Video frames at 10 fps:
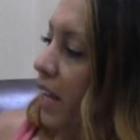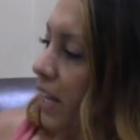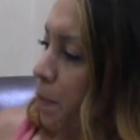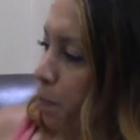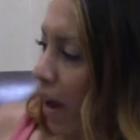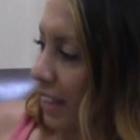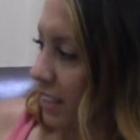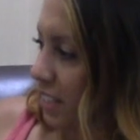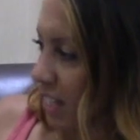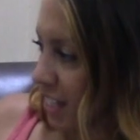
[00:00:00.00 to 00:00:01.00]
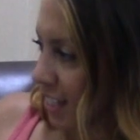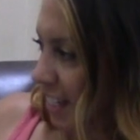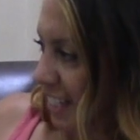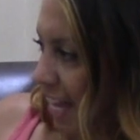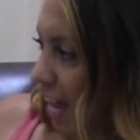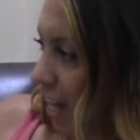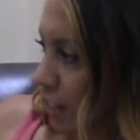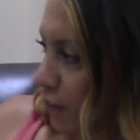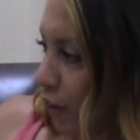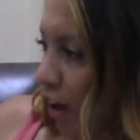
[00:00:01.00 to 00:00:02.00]
He practiced his
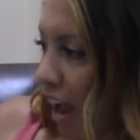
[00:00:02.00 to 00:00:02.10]
katas for